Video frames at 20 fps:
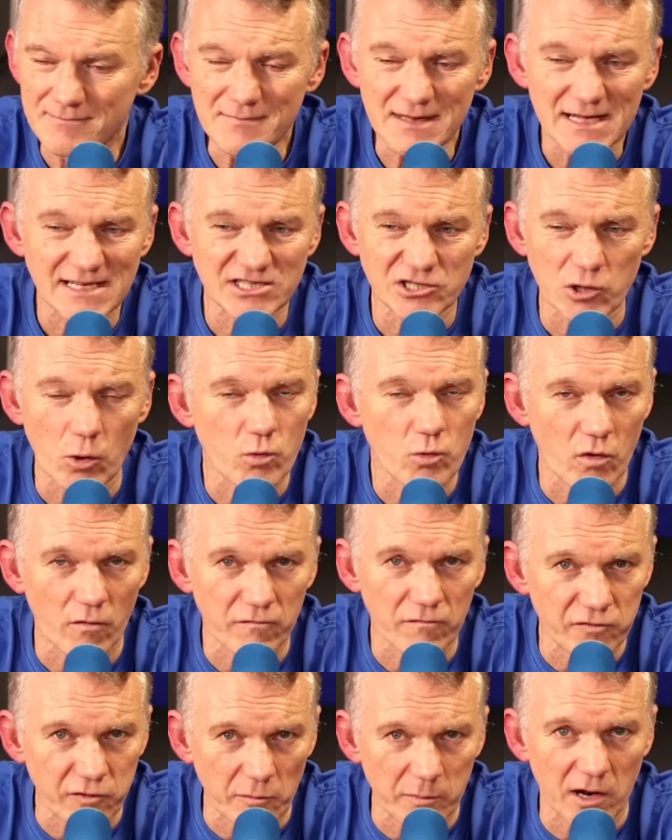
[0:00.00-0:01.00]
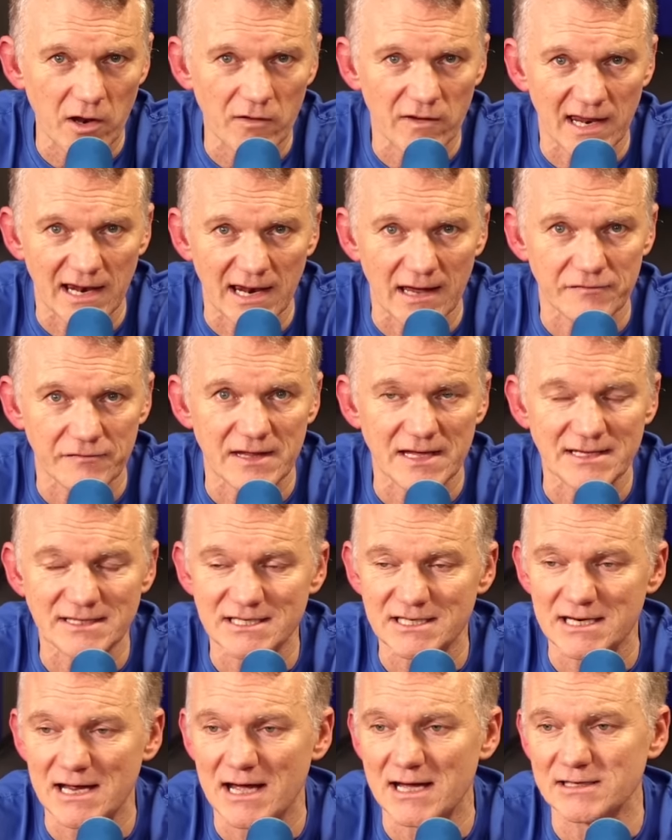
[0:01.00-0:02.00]
So comfortable on that
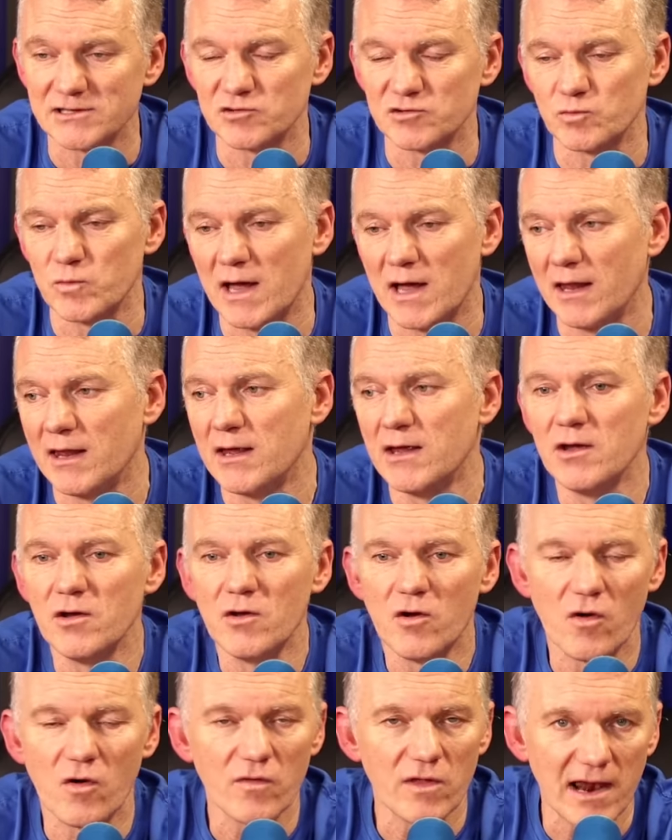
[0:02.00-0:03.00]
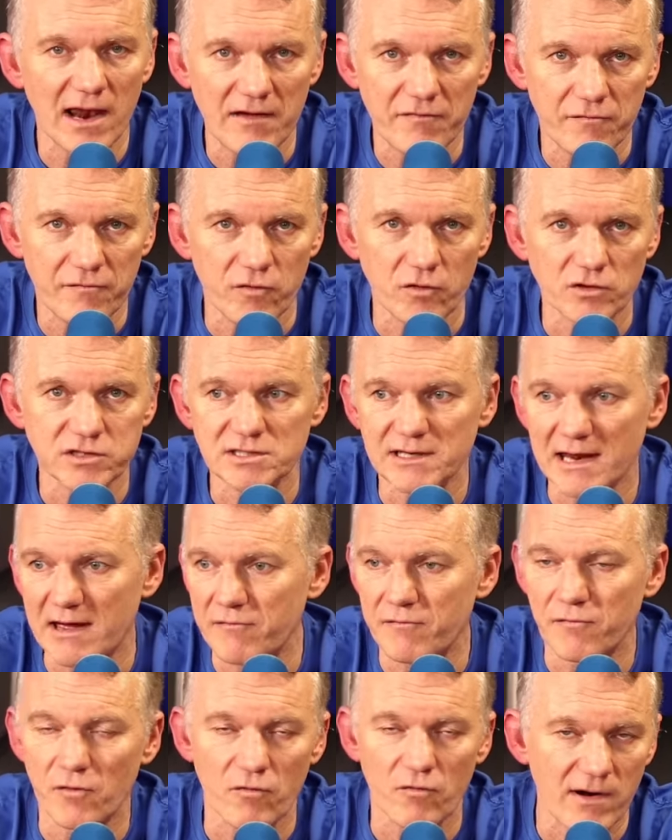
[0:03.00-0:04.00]
left-hand side as well, on the left foot,
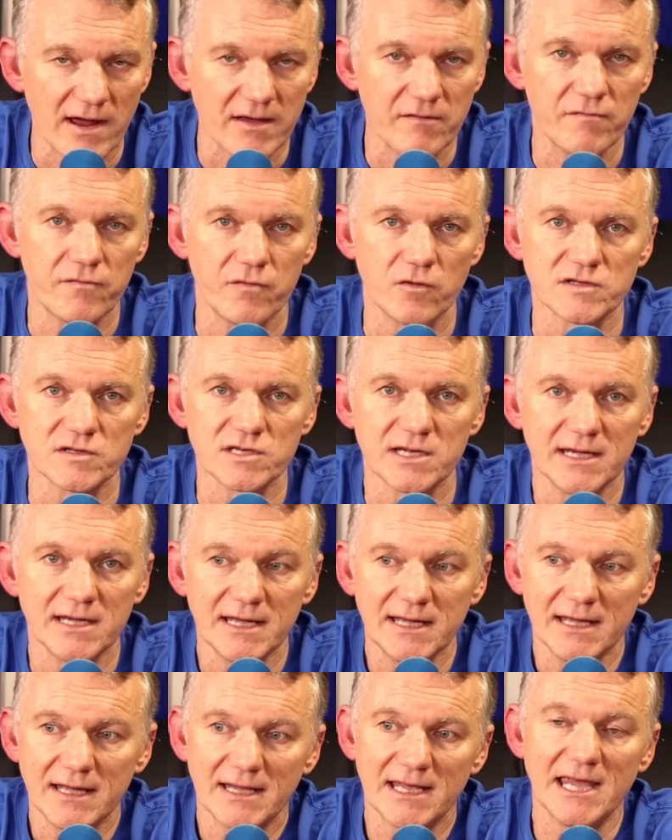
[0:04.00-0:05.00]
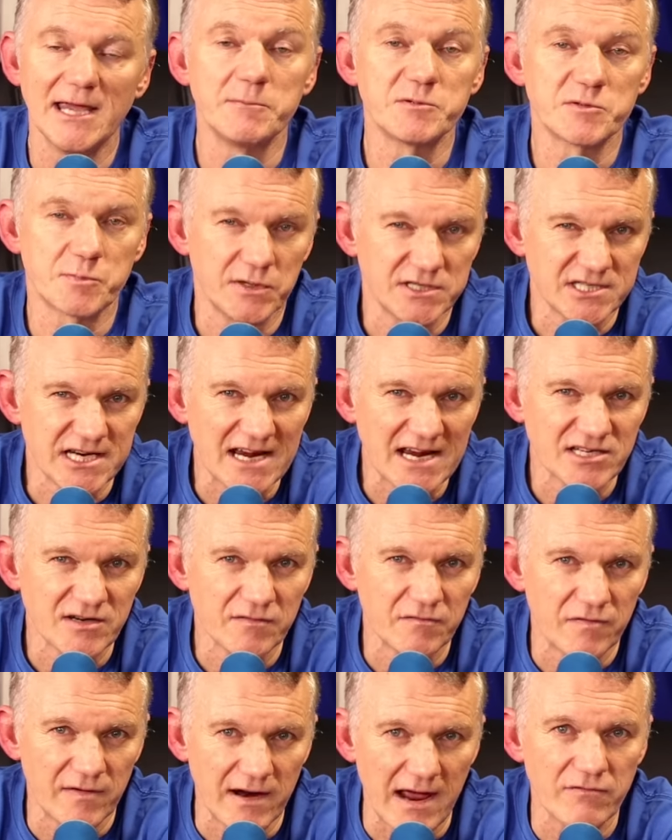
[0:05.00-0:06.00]
left foot, right foot. Keeps
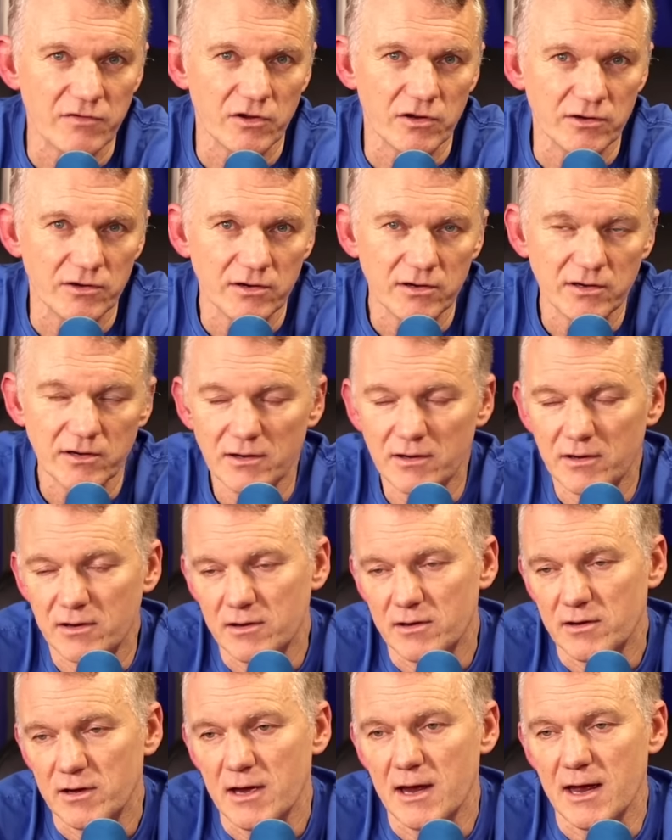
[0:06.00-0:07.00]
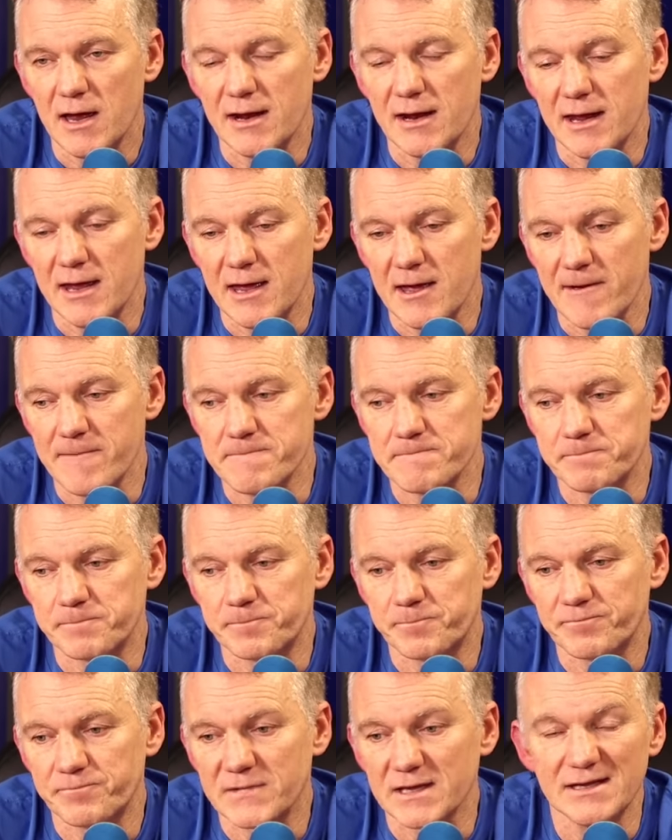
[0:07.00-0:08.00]
possession for Everton. And, um,
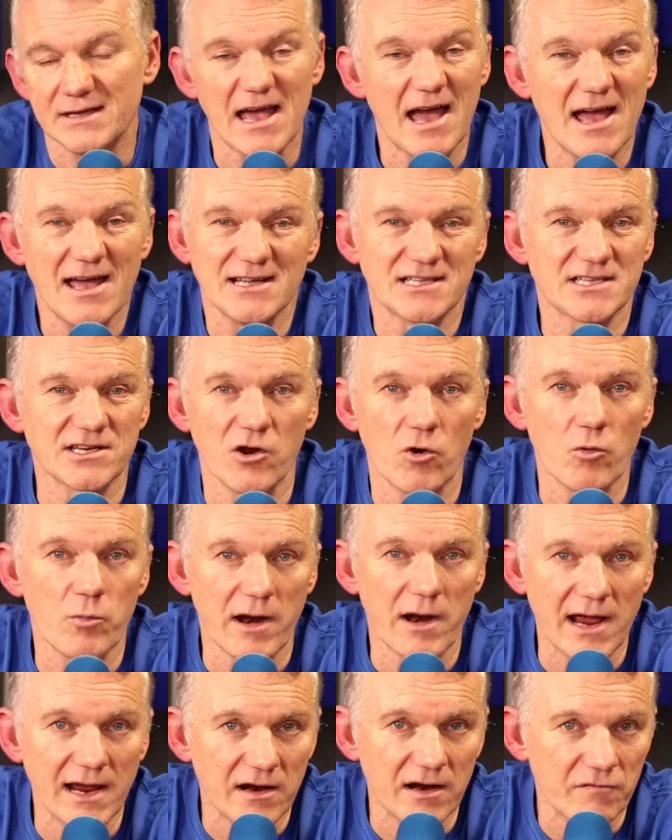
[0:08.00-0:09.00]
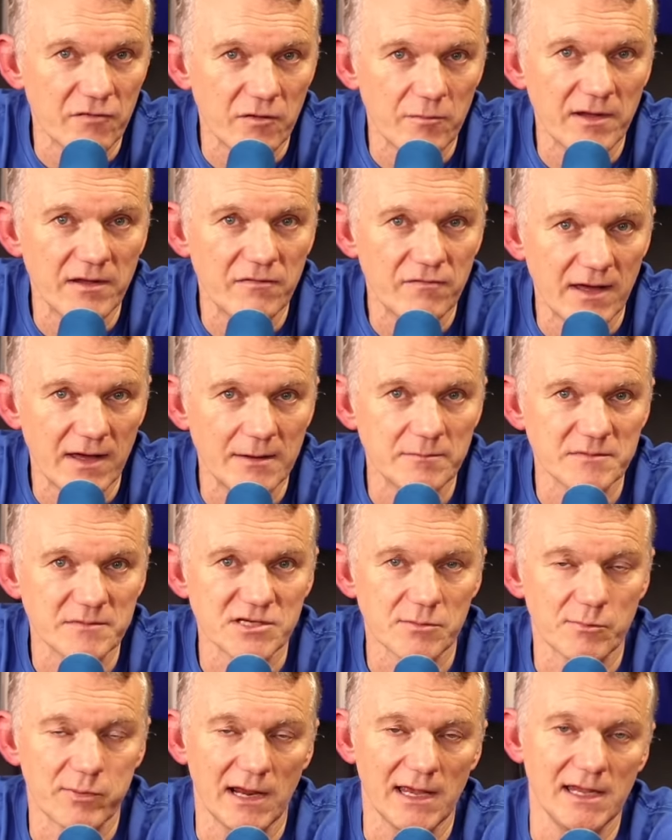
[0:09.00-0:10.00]
yeah, it's a no-brainer for me for him
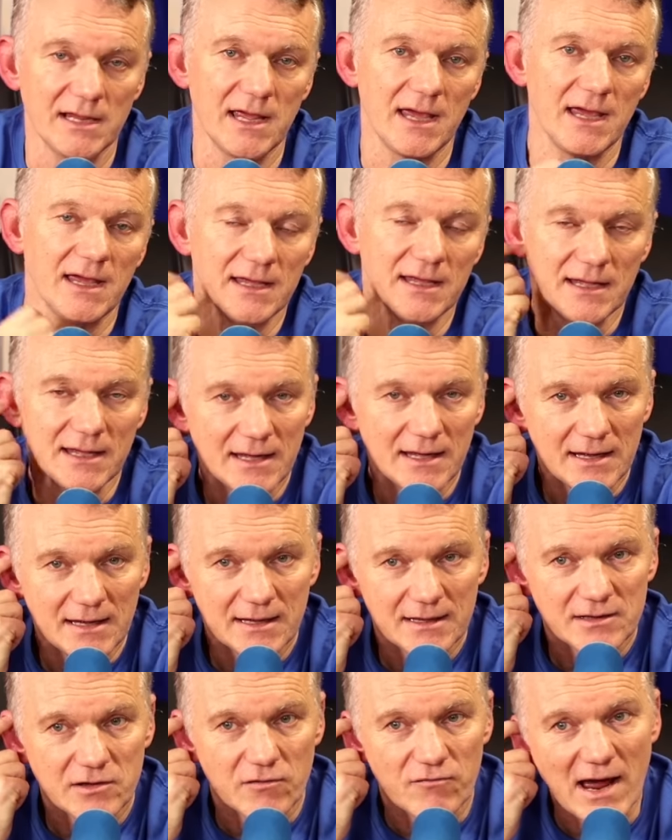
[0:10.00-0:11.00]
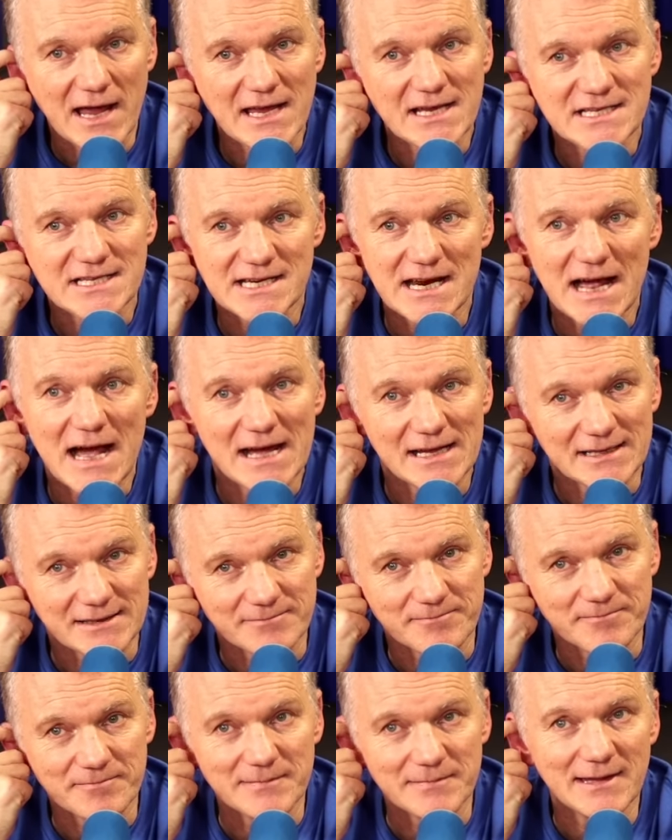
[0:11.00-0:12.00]
to play there. The right side,
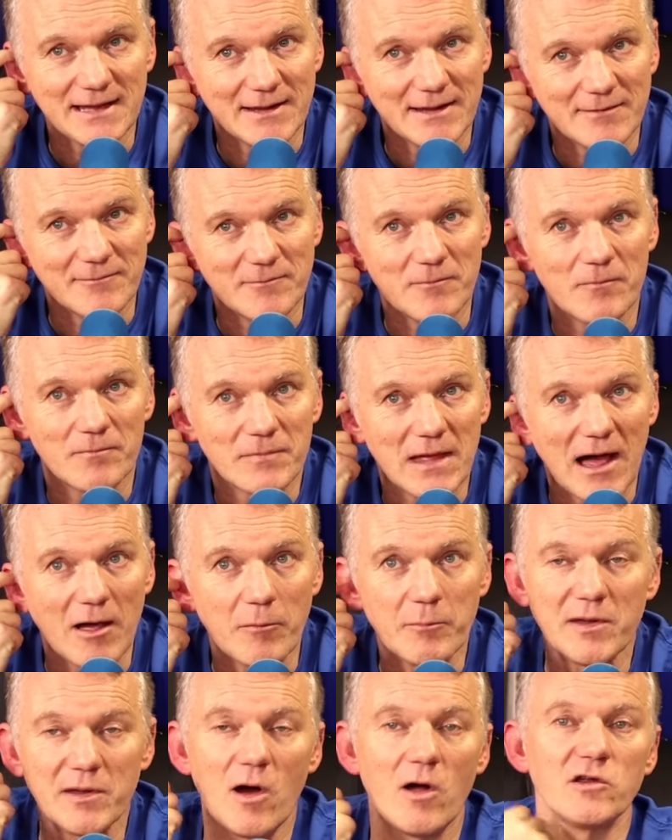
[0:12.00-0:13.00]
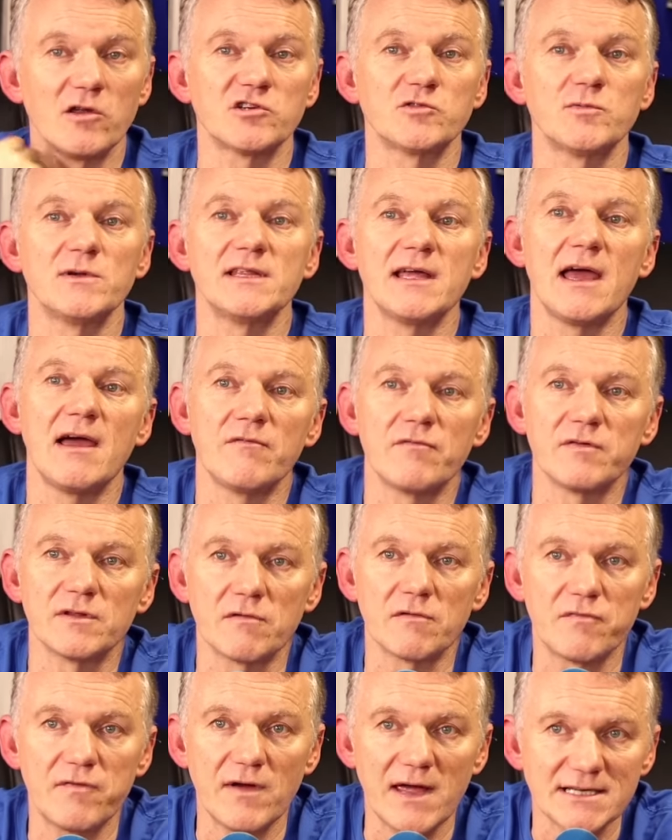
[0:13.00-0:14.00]
I'll be honest with you, for
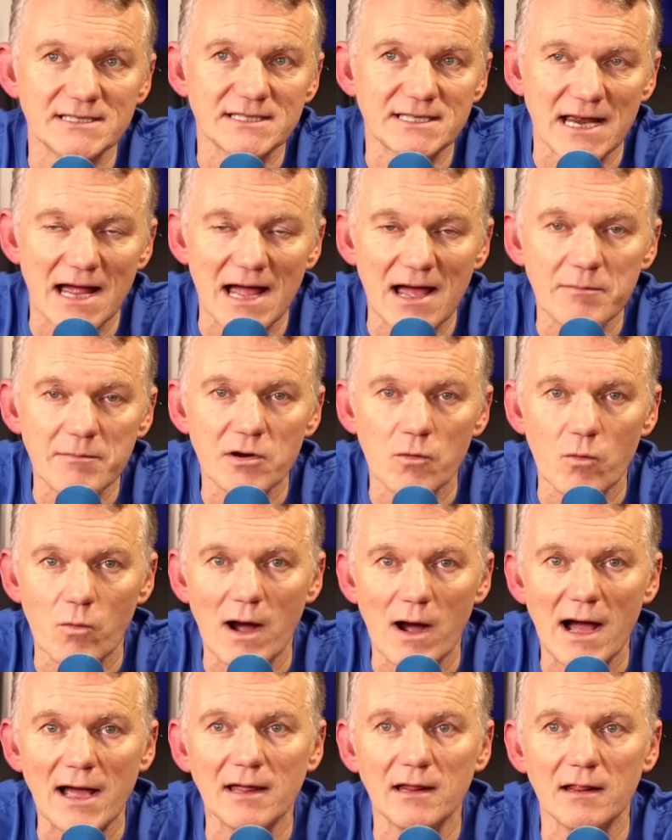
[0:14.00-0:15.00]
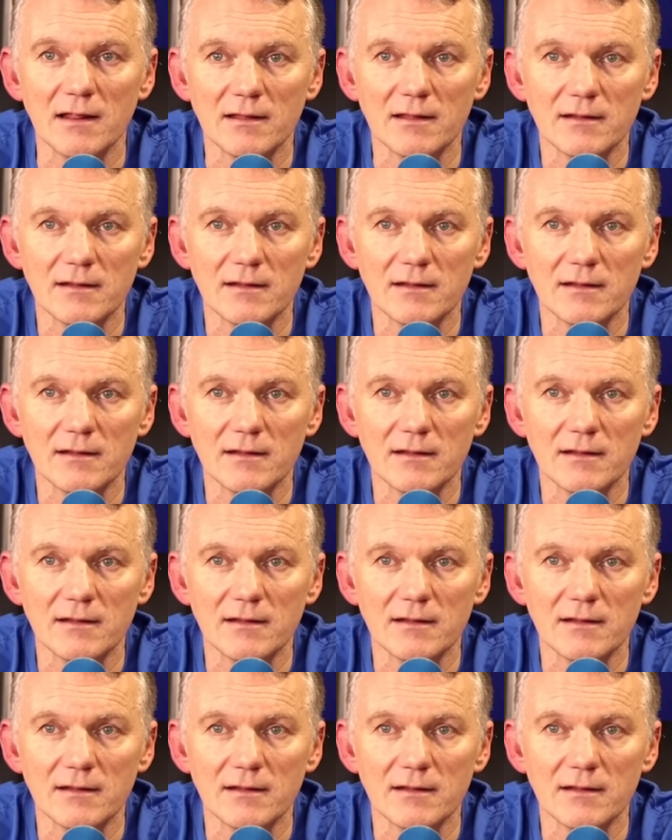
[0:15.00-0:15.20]
the first time in a while,